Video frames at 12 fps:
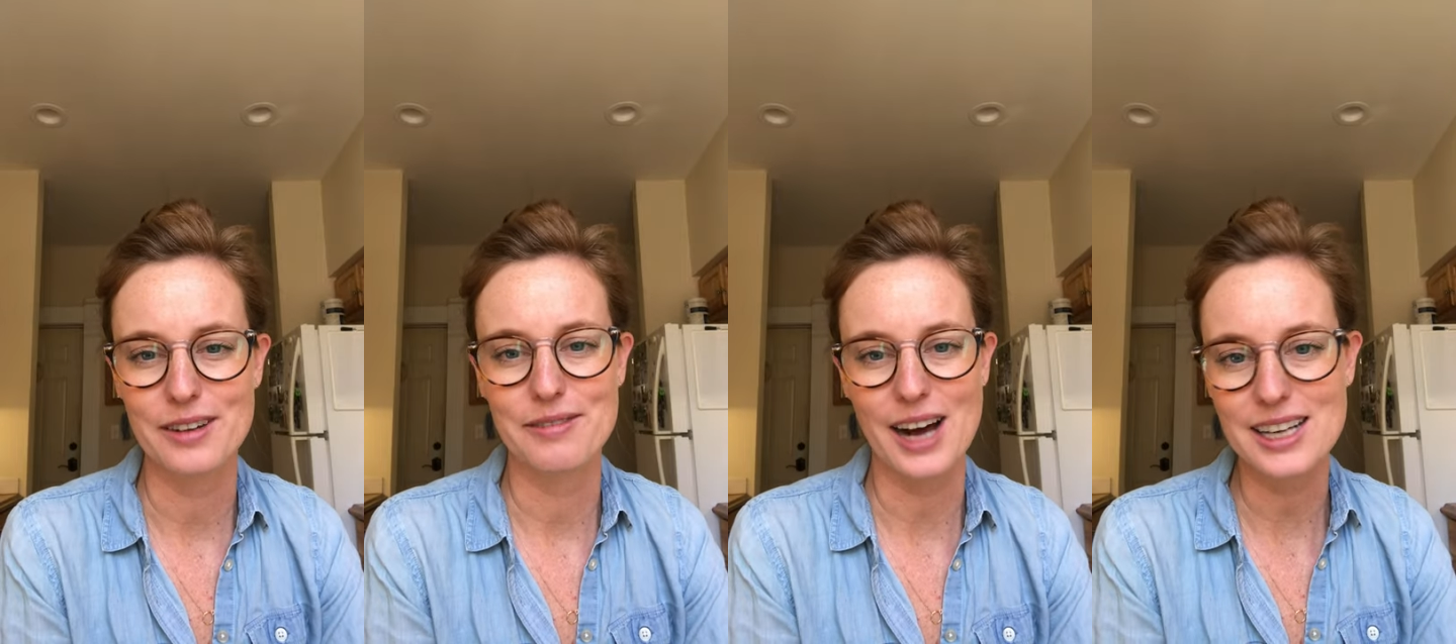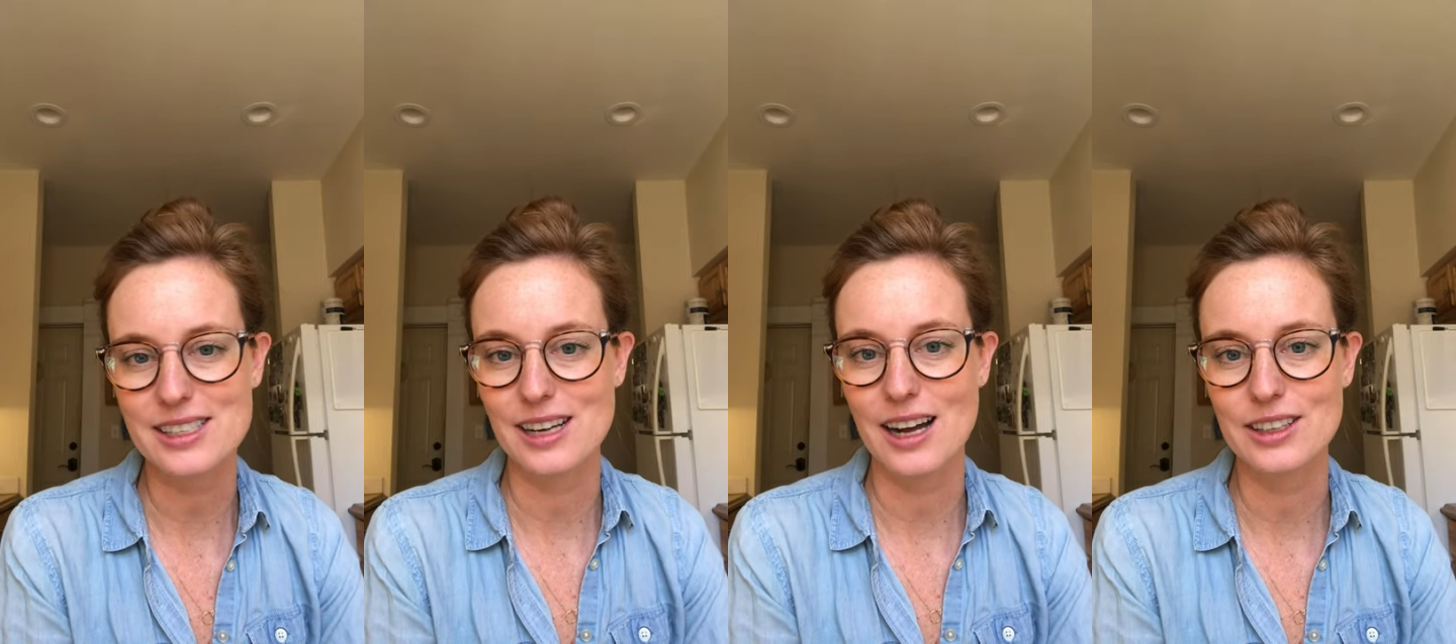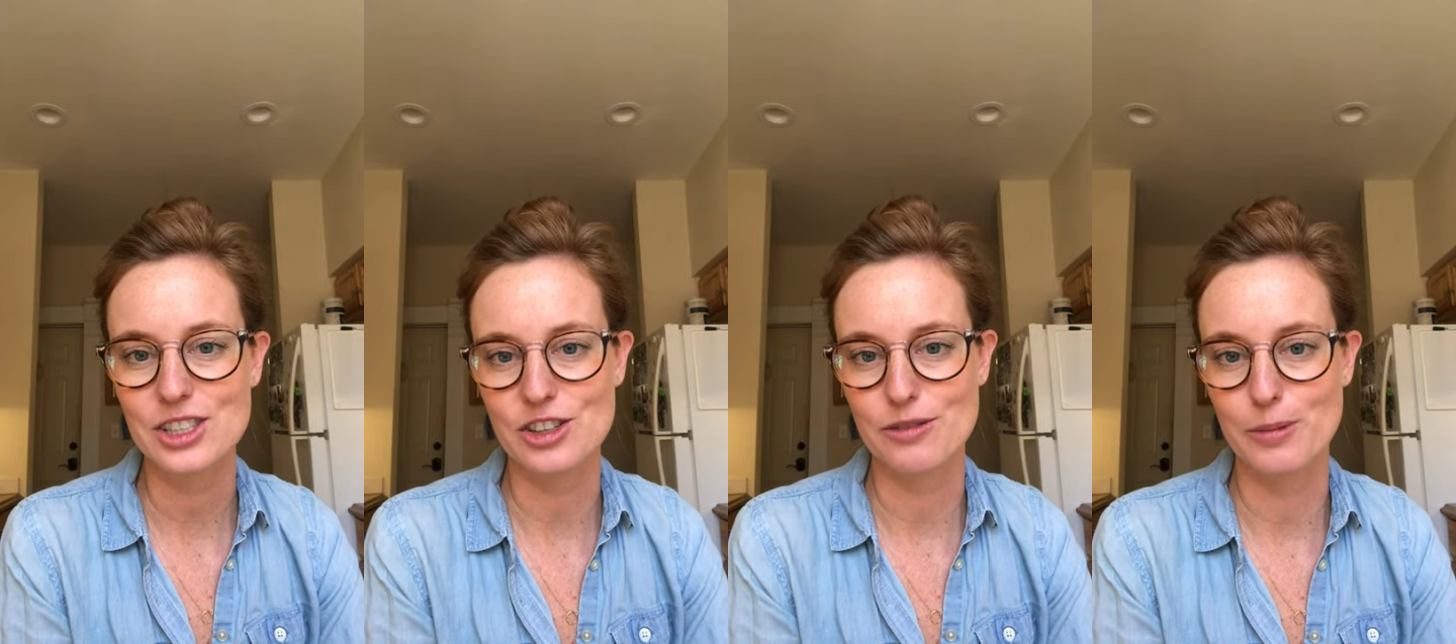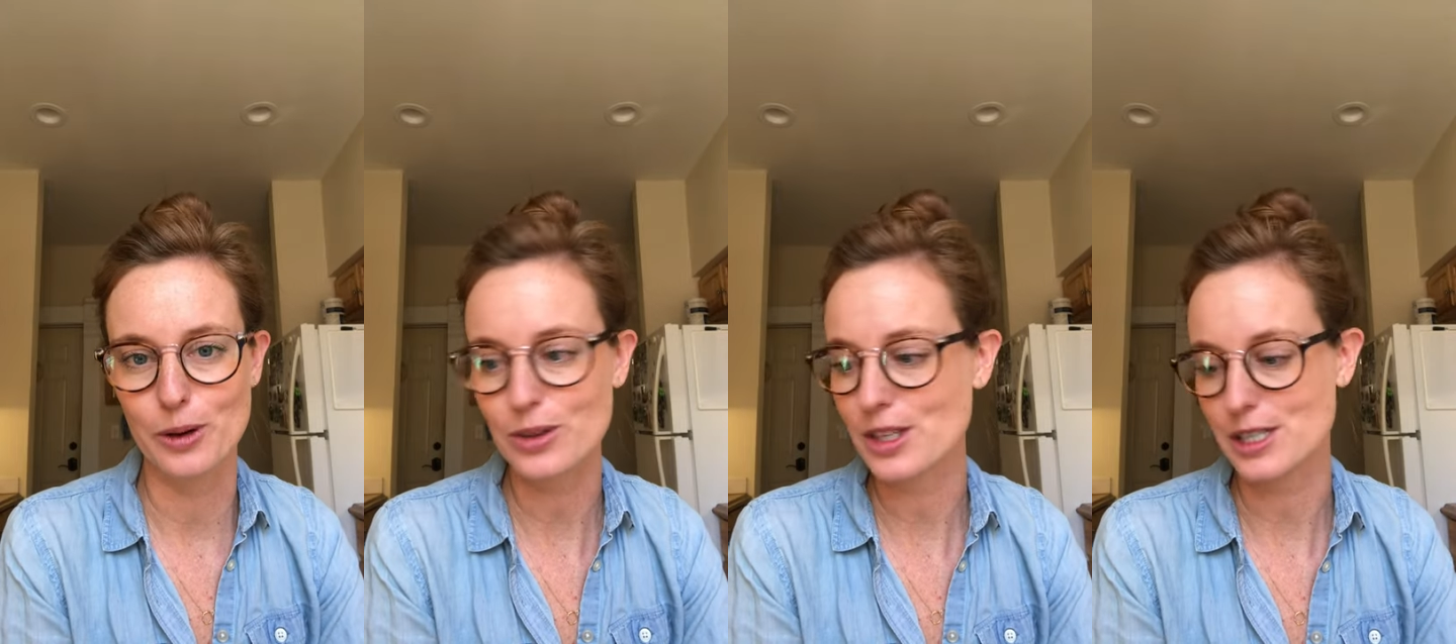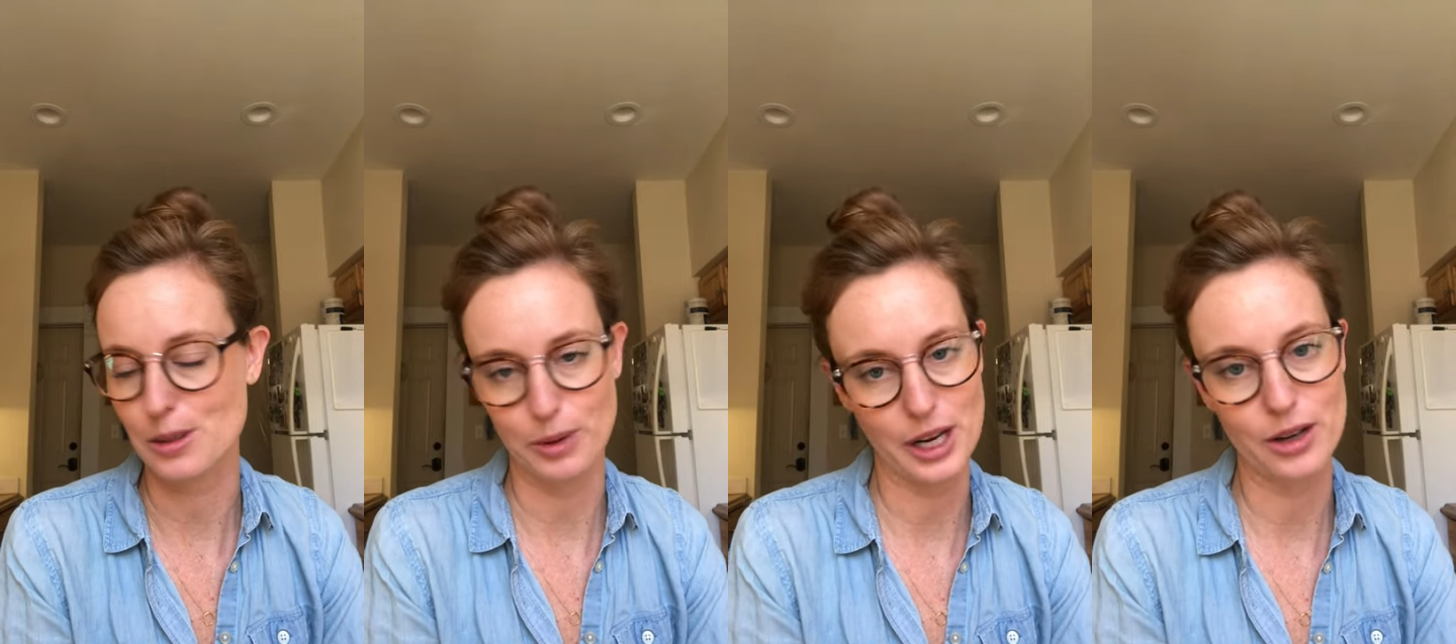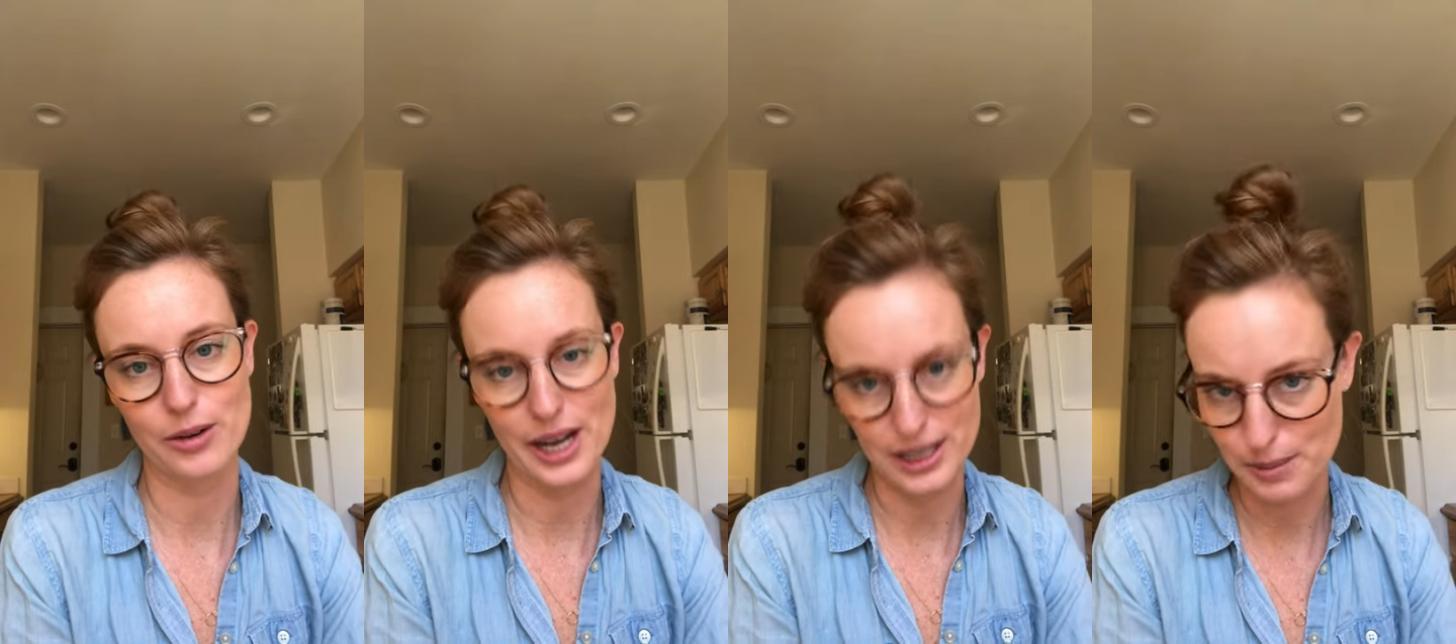a vast knowledge of both the
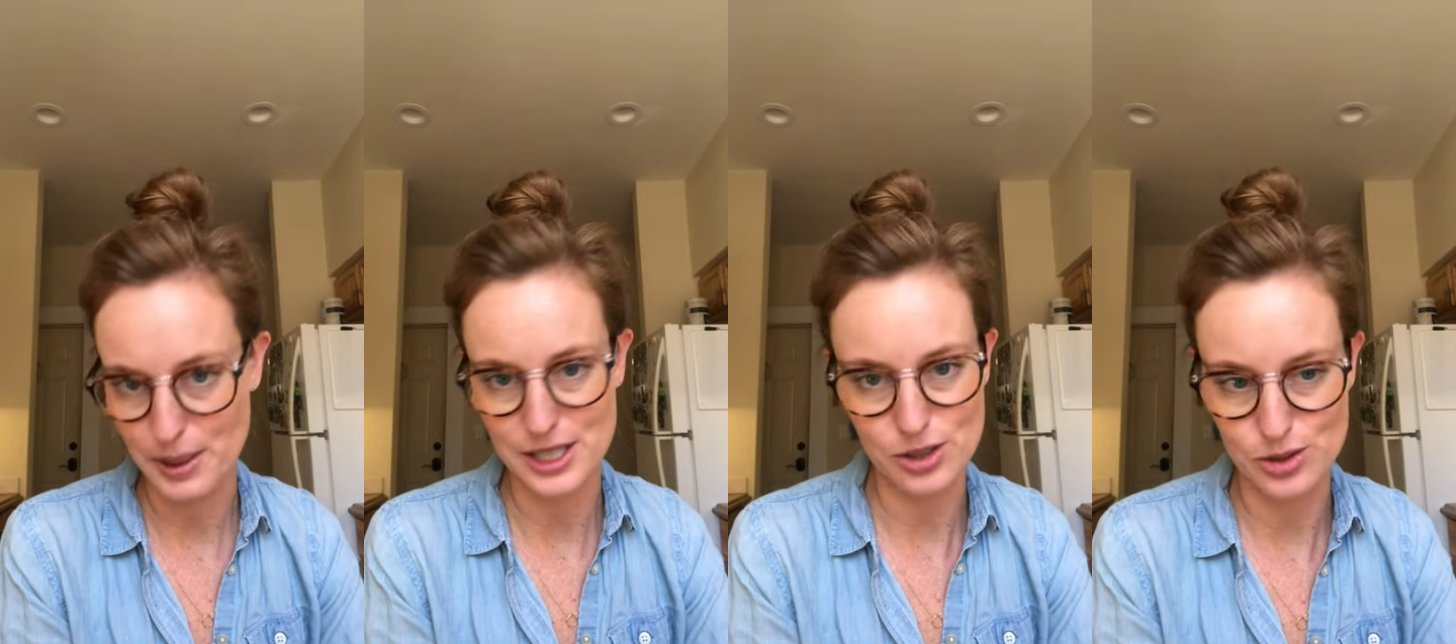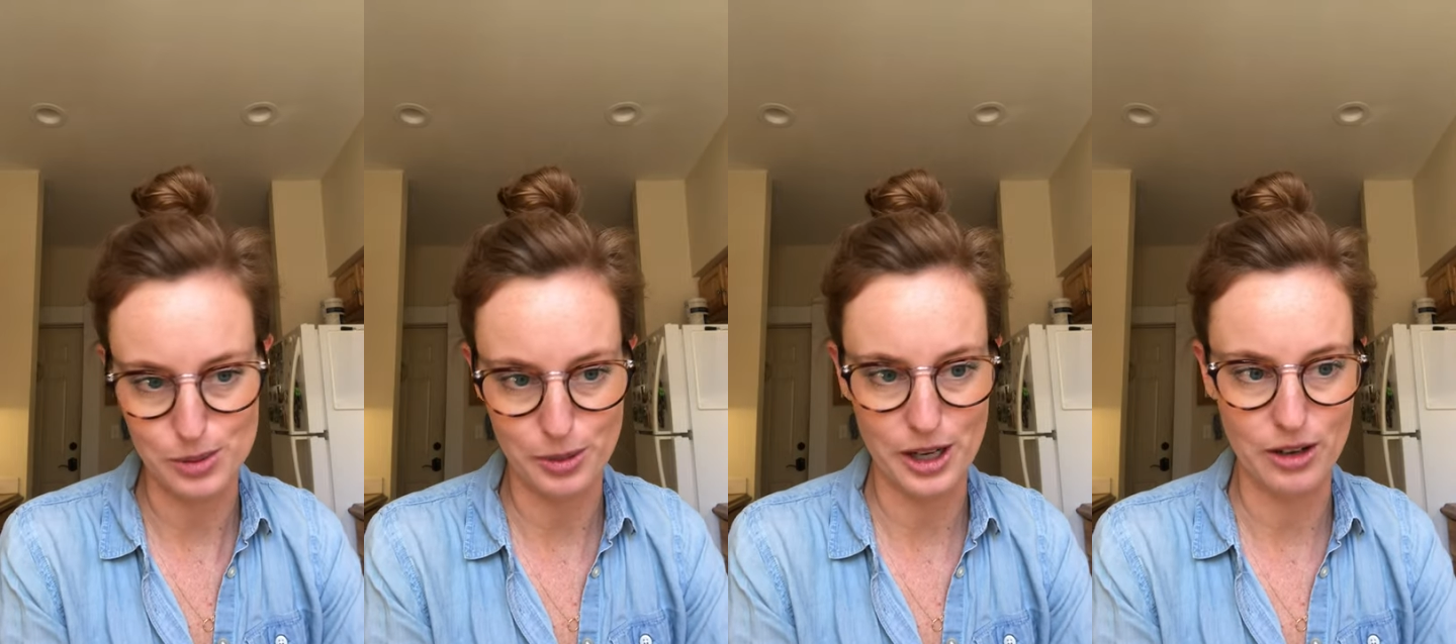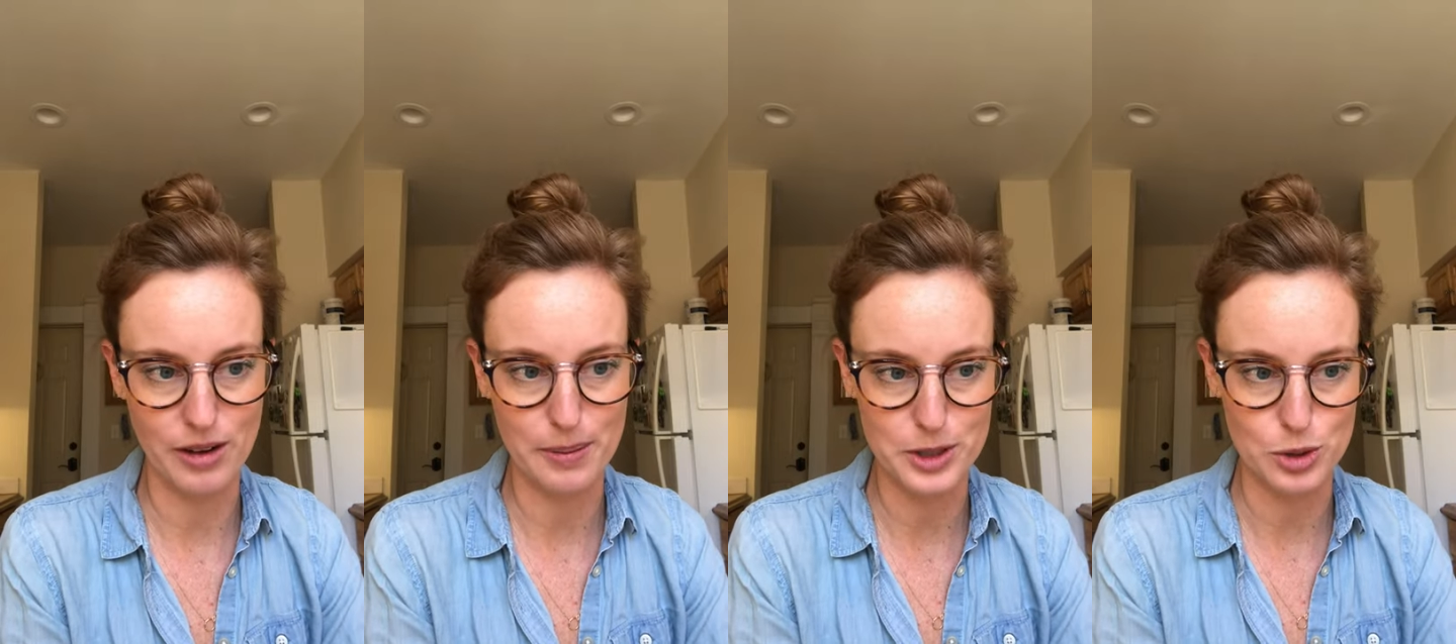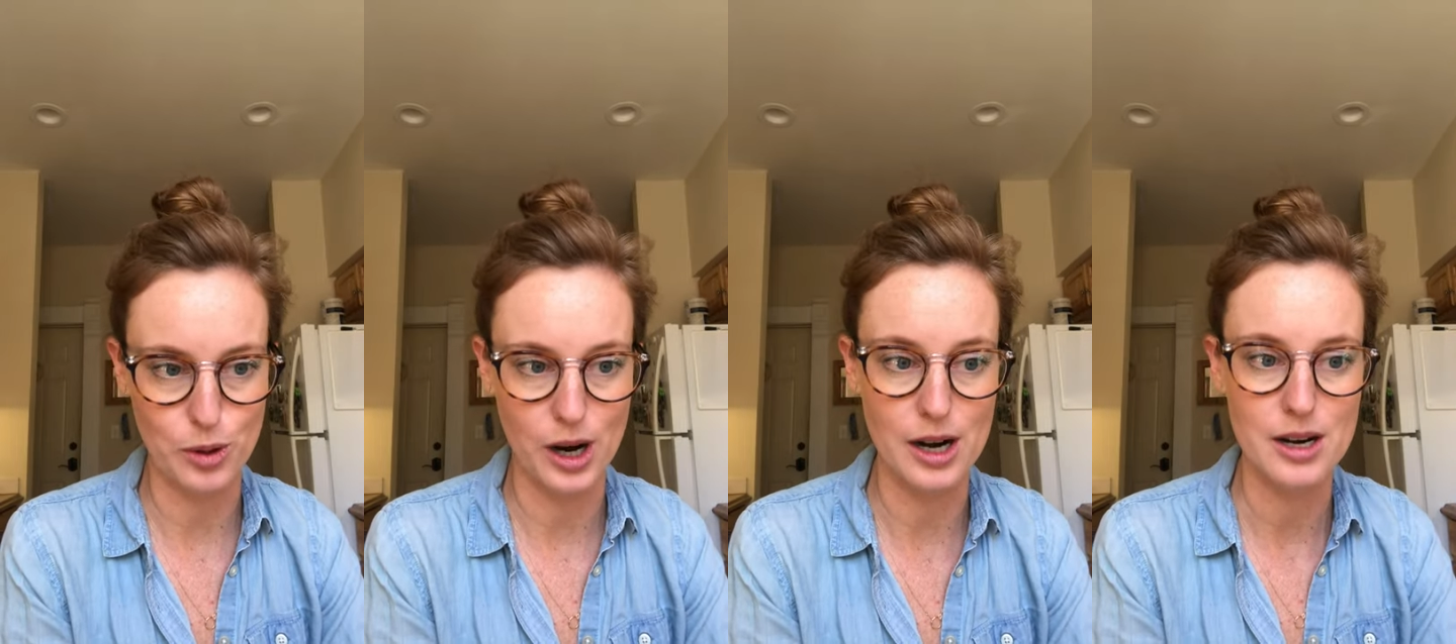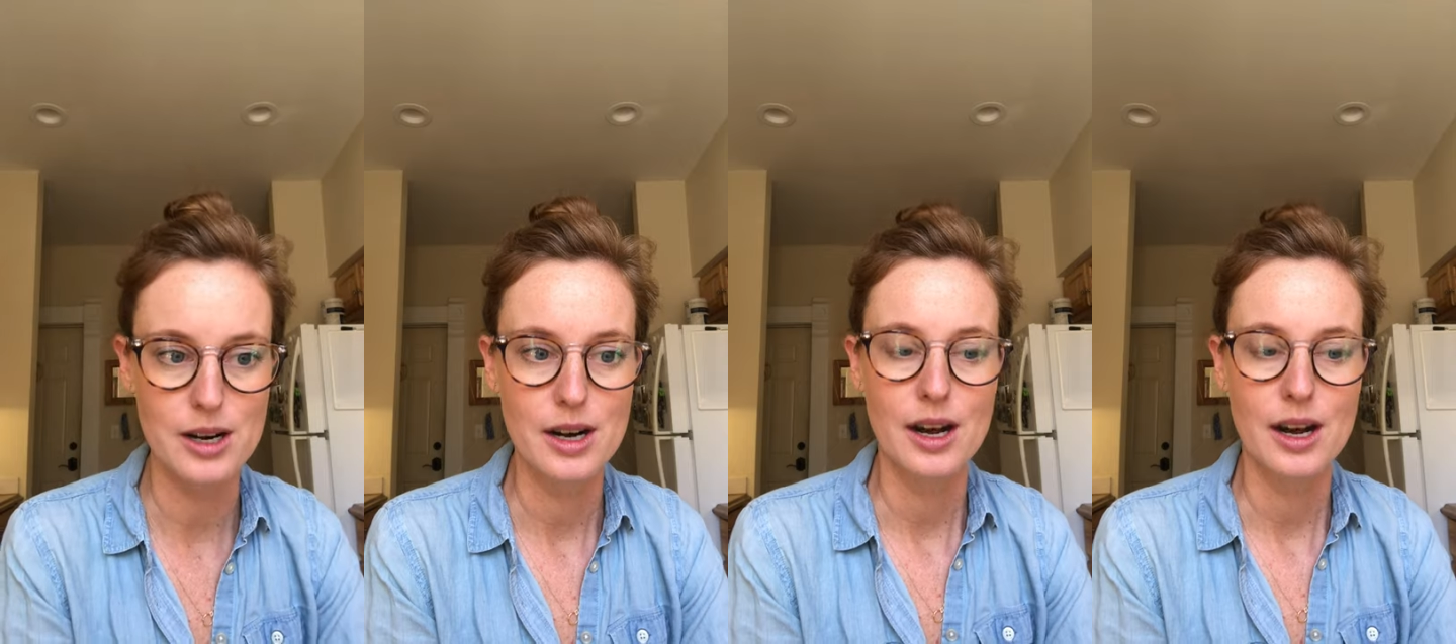soprano and the mezzo-soprano repertoire.